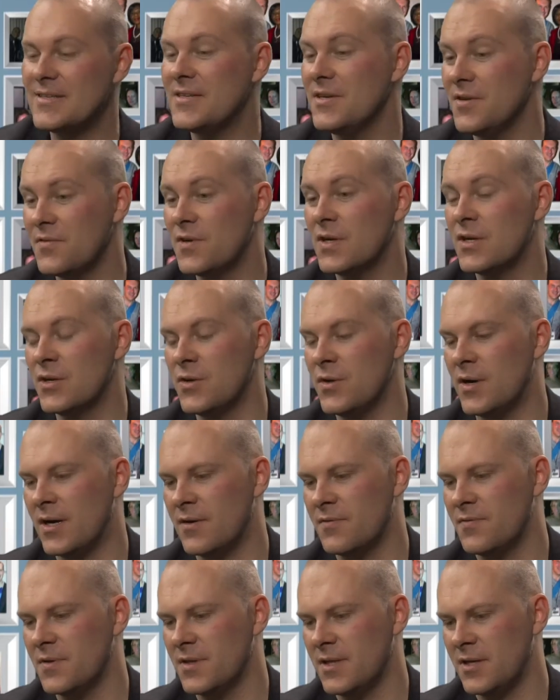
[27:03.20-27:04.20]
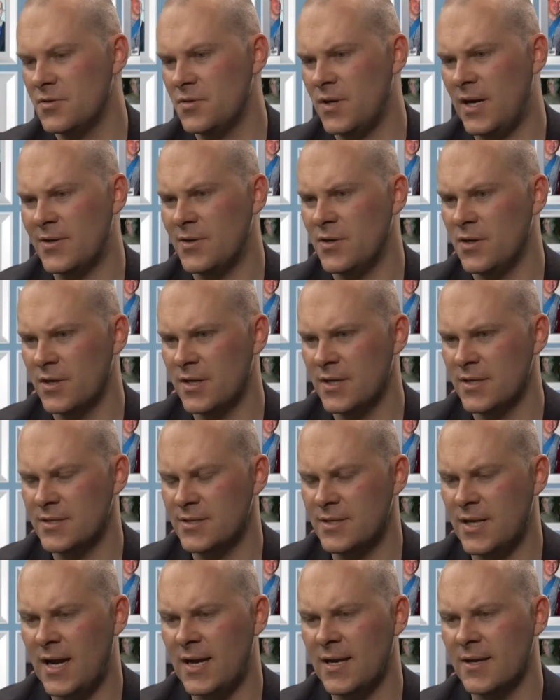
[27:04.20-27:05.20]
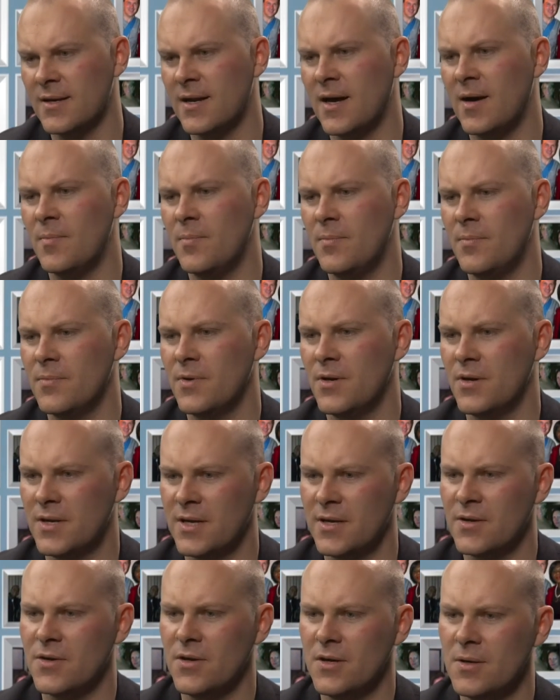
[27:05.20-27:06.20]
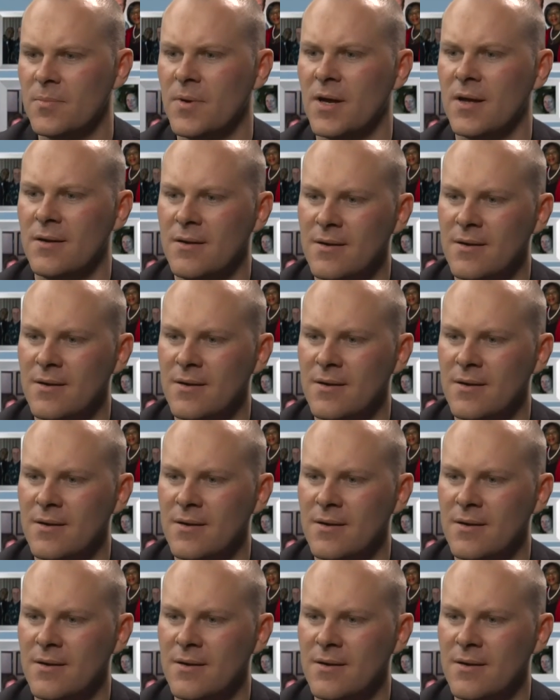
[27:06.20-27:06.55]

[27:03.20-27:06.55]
see you've got a new outfit. That's right. You're looking styling now. I know. I look like a